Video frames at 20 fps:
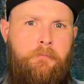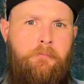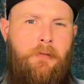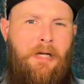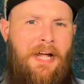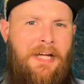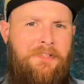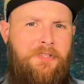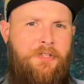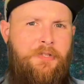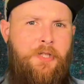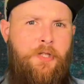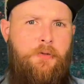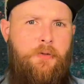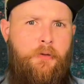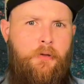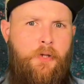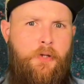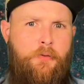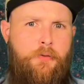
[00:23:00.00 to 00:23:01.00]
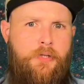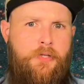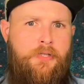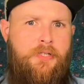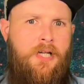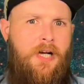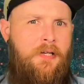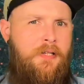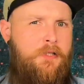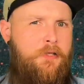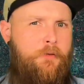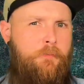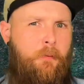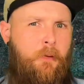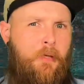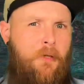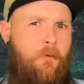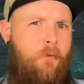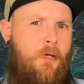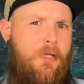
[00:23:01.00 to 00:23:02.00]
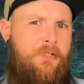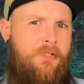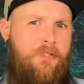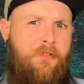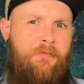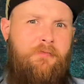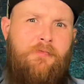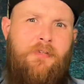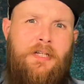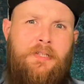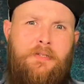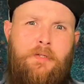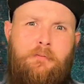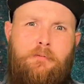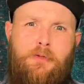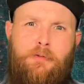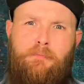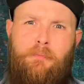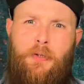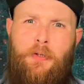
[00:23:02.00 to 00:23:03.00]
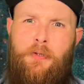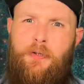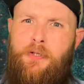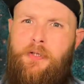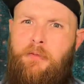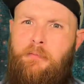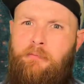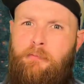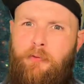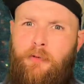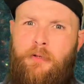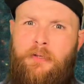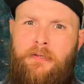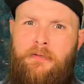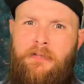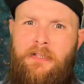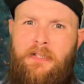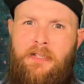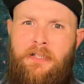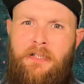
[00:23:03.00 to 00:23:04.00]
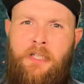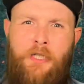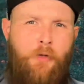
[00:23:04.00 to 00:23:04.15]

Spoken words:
But acetone alone does not explain why some victims burned completely